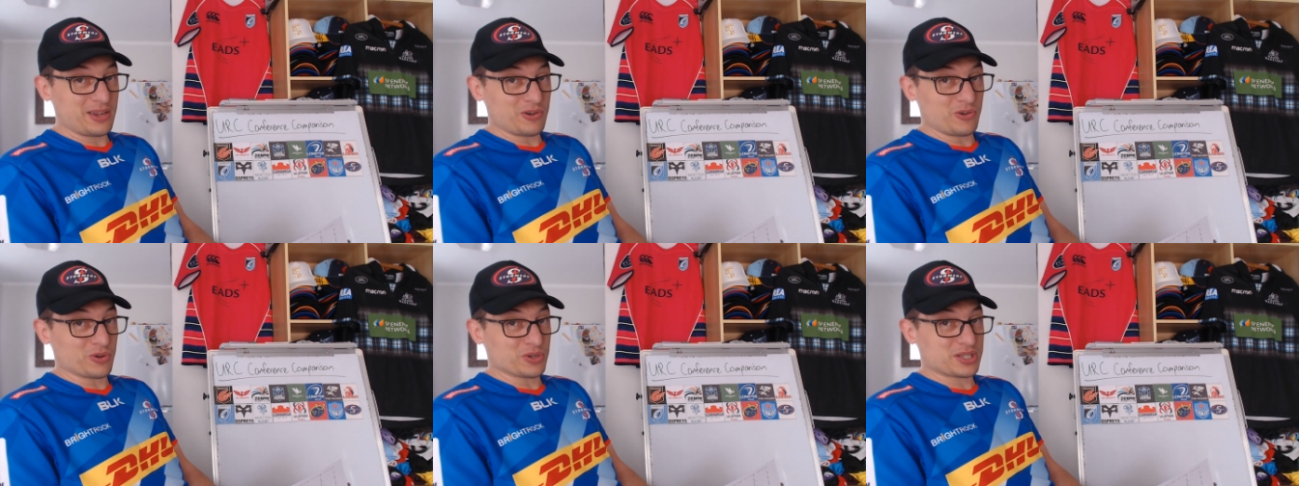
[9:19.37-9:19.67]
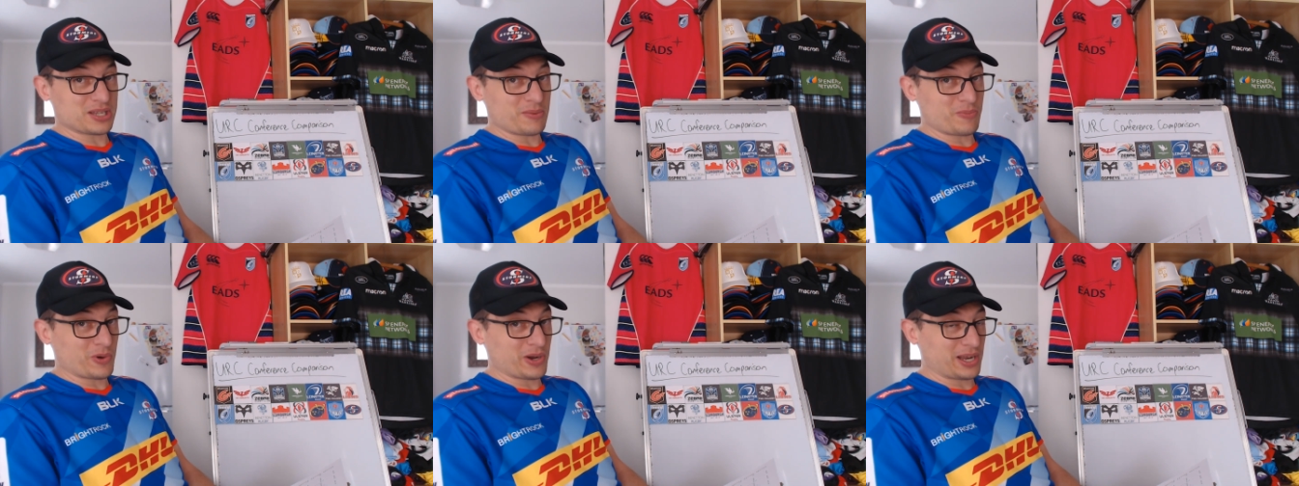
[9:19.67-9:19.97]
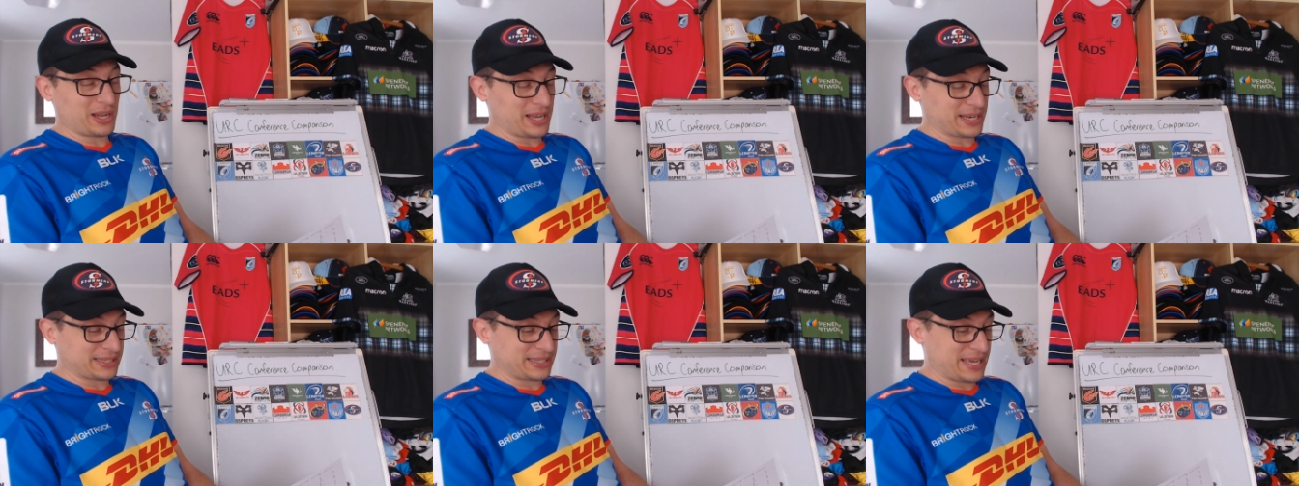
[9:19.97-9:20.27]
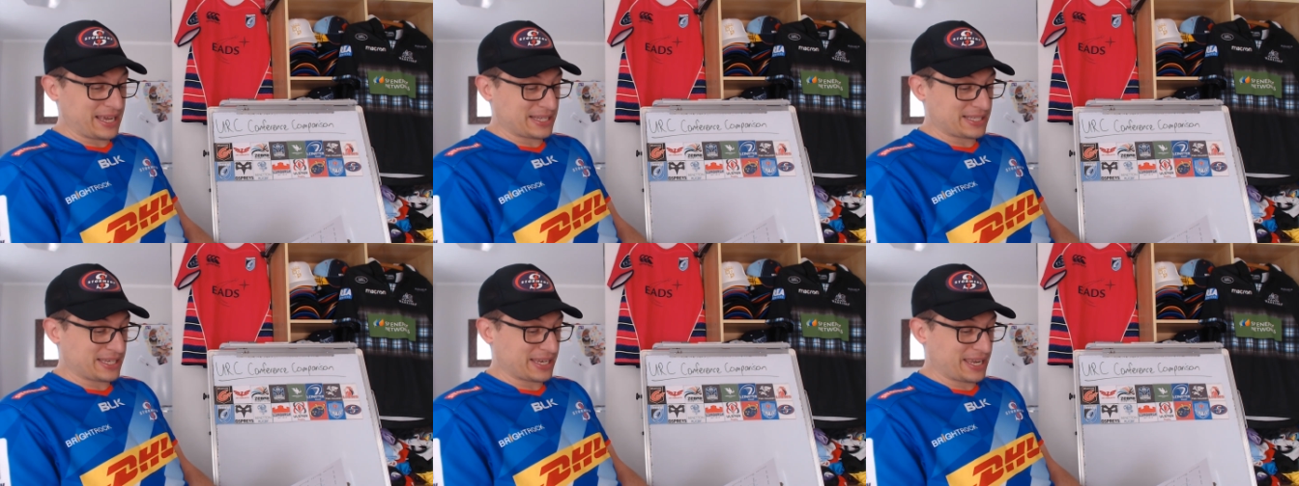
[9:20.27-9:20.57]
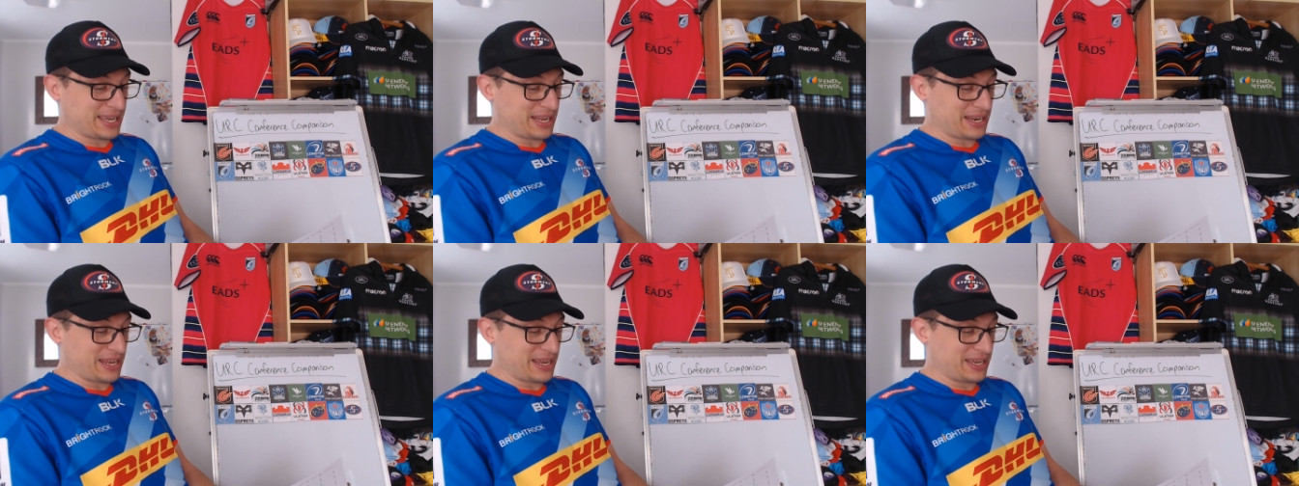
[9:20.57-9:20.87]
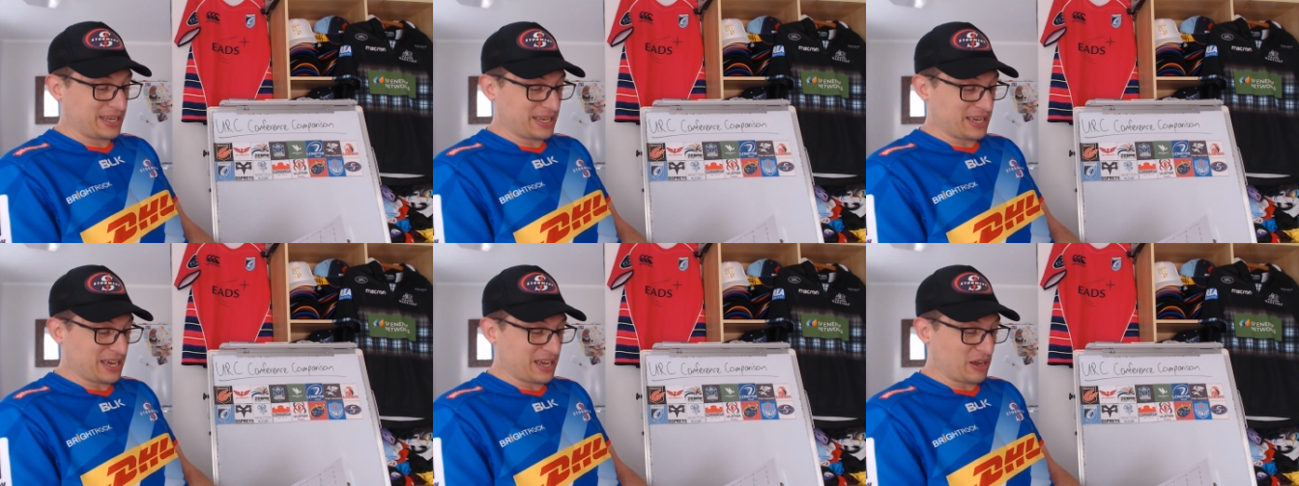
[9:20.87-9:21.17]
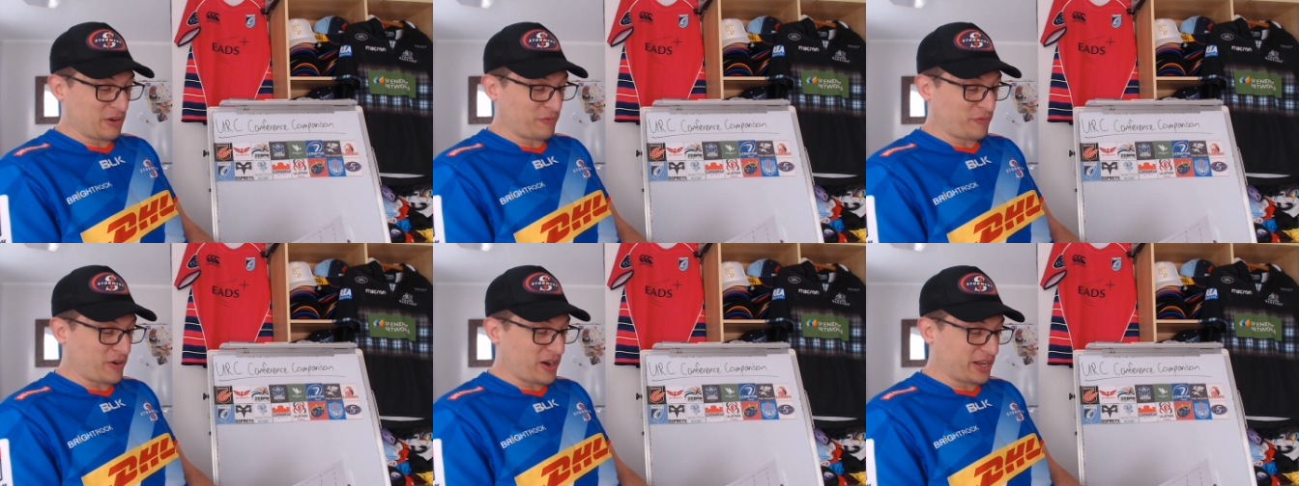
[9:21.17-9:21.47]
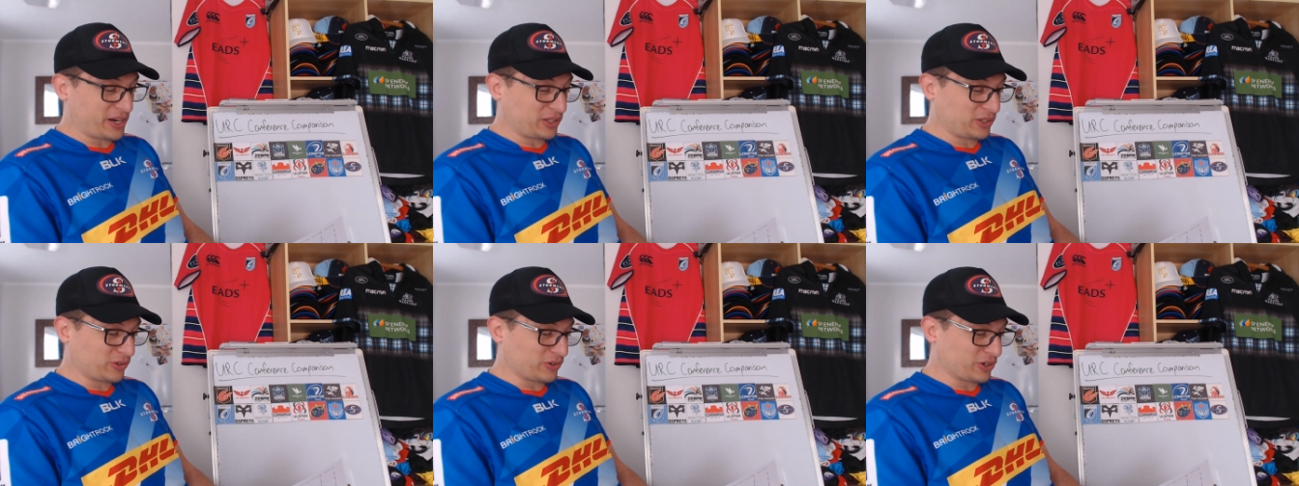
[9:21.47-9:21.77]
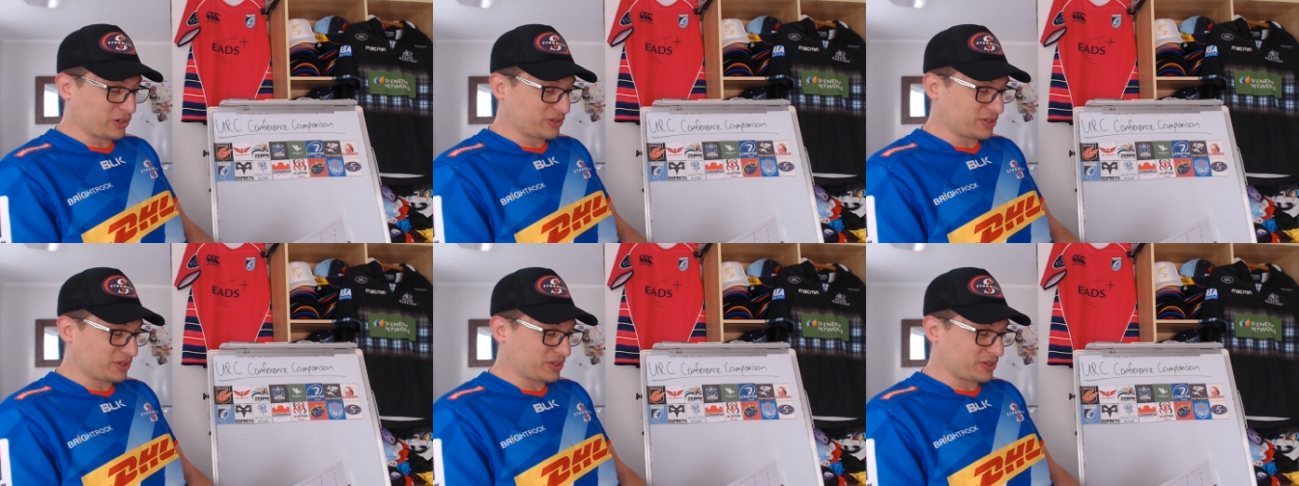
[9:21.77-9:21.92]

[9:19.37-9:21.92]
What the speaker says: or somewhere like that to get a final or